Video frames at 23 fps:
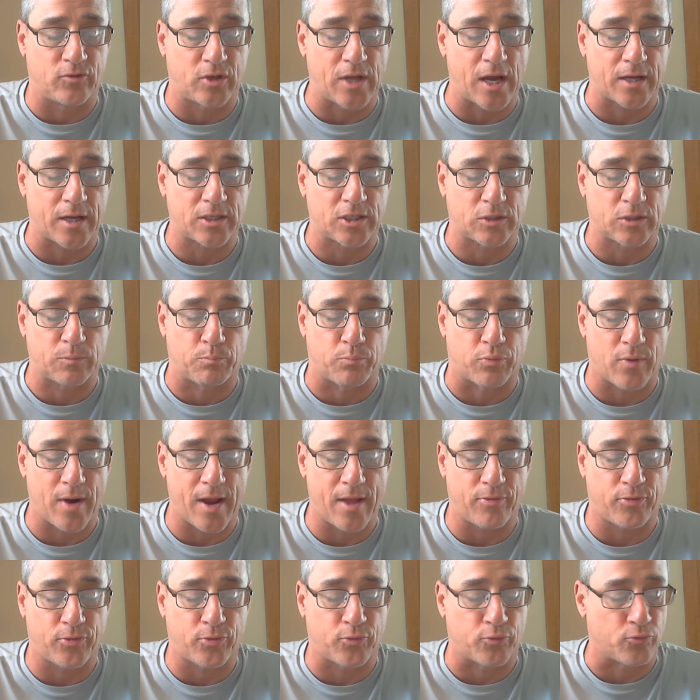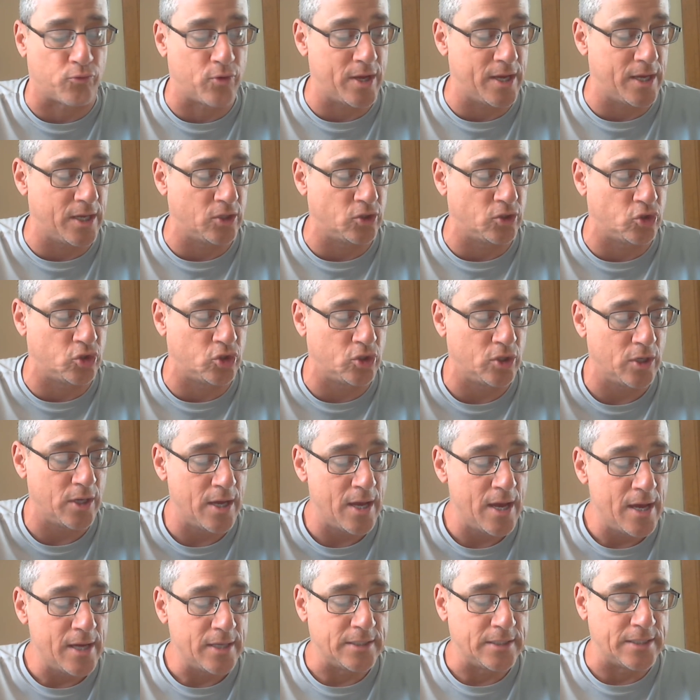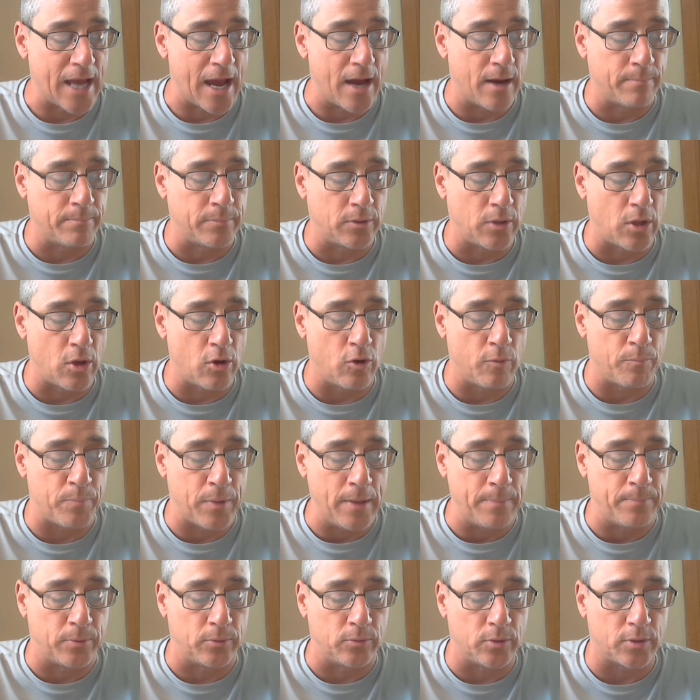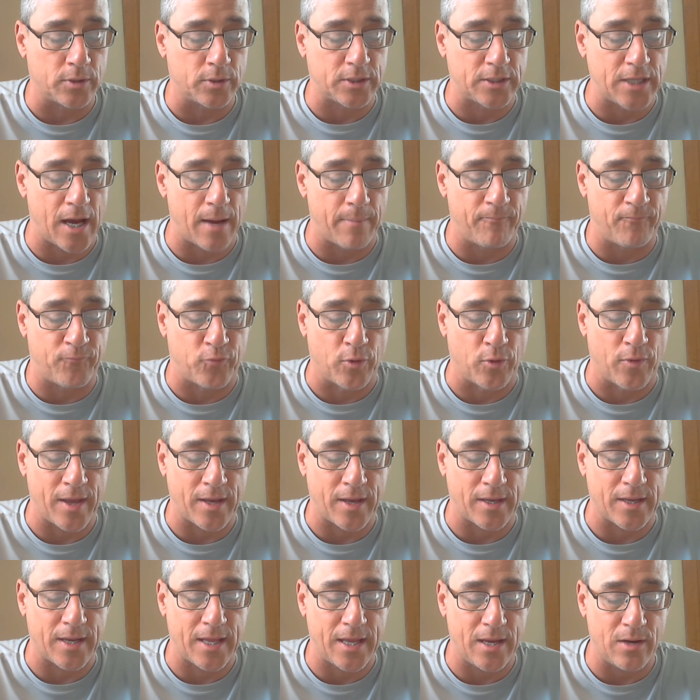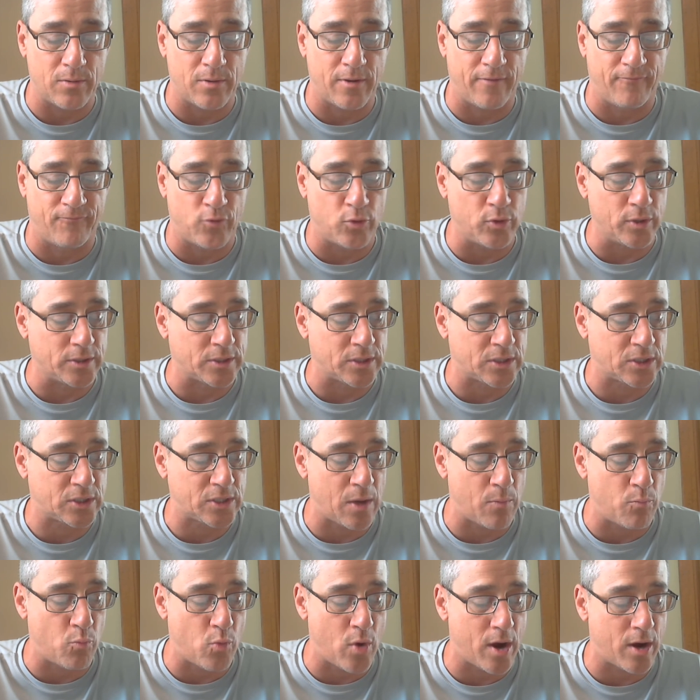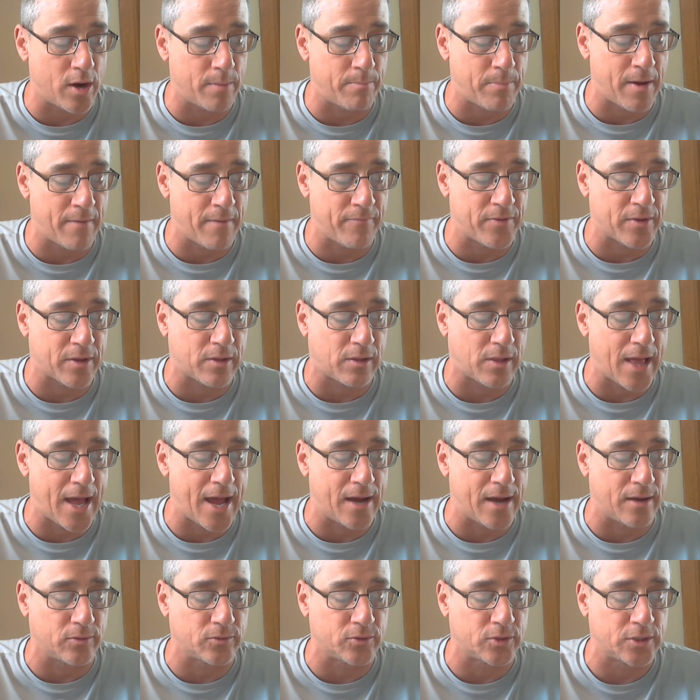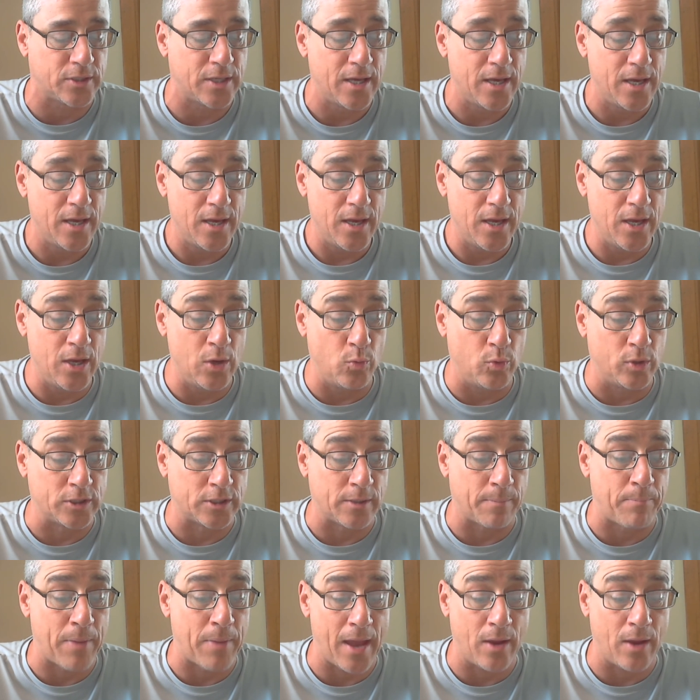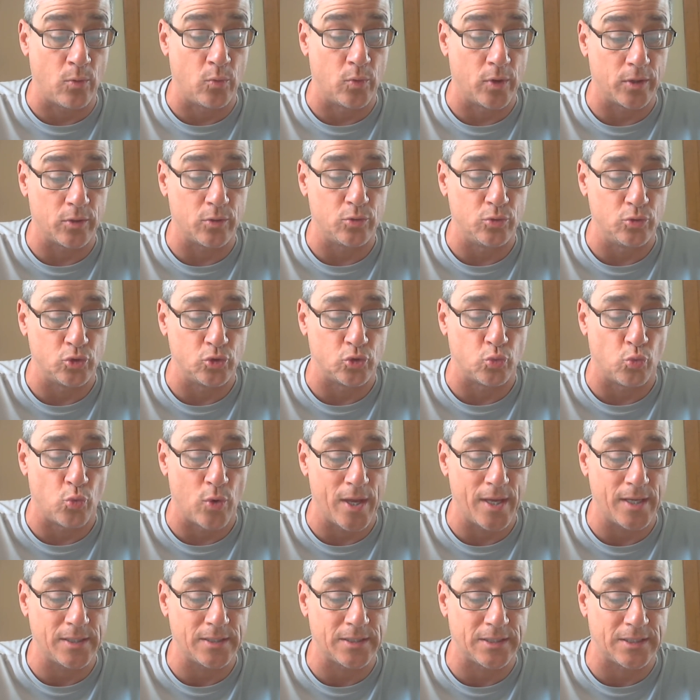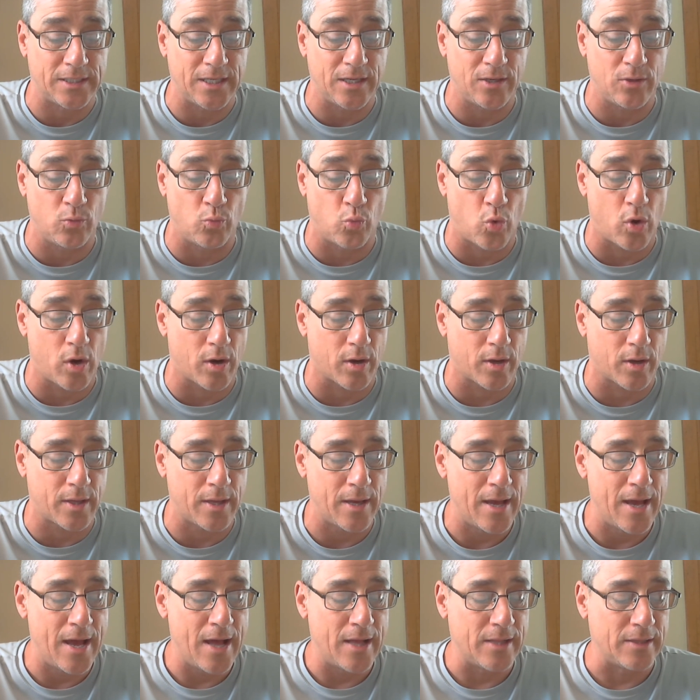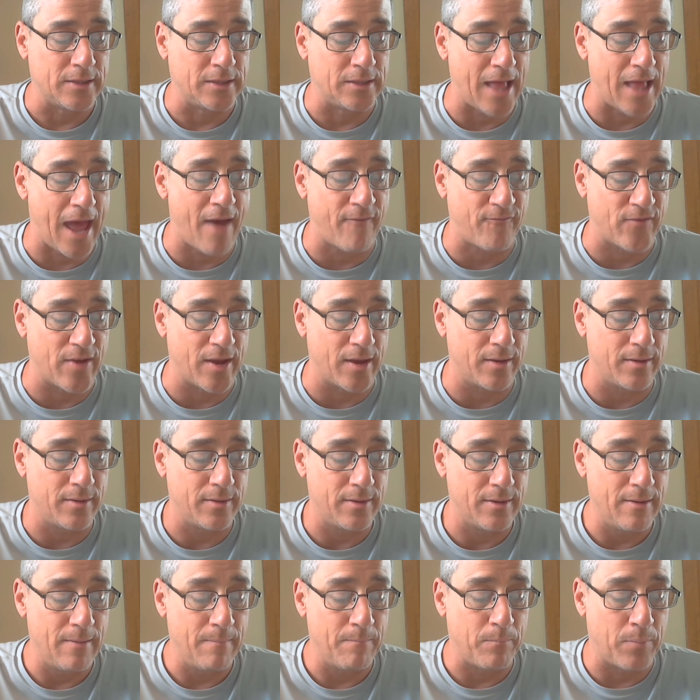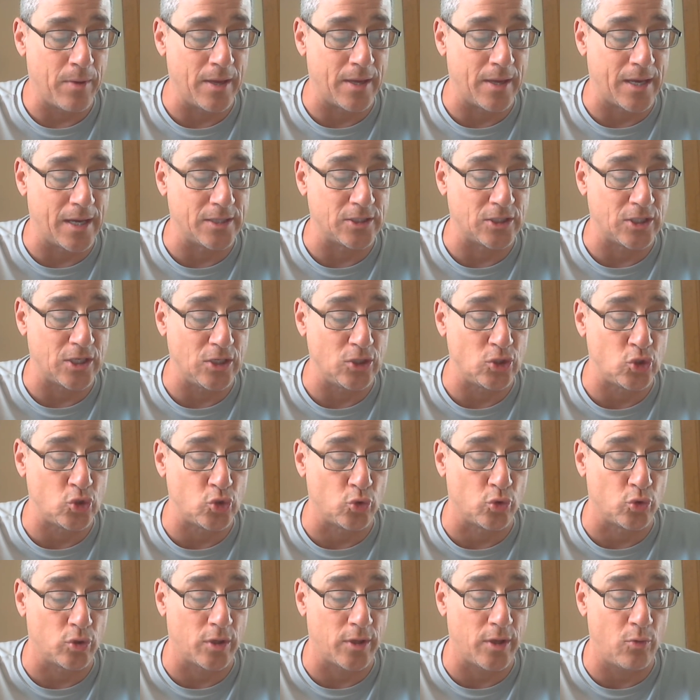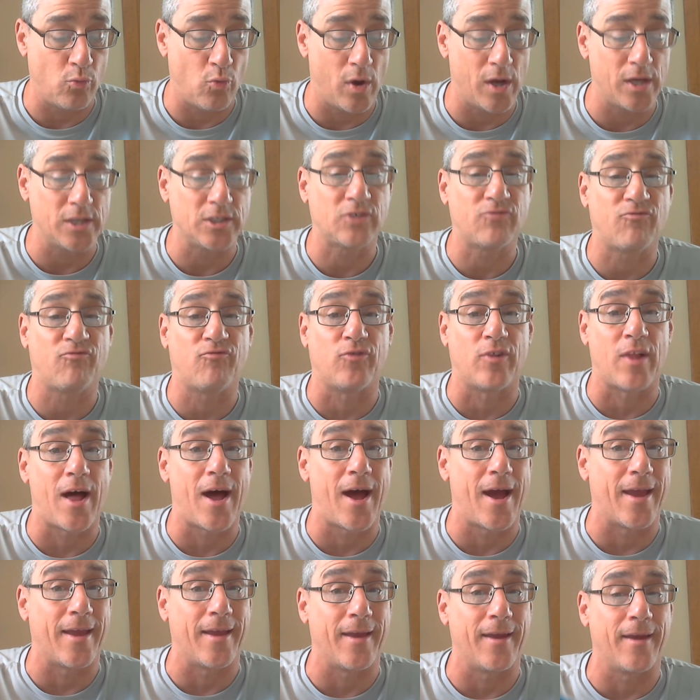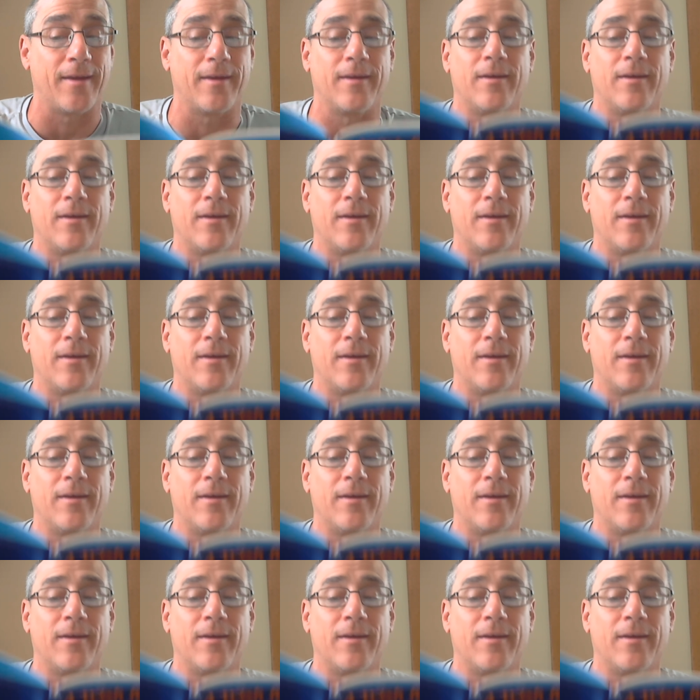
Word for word: Duck's Breath Ridge. Down below, people looked up, for they could hear a voice somewhere above the clouds. It was a penguin whose wings didn't work, laughing because he surely was flying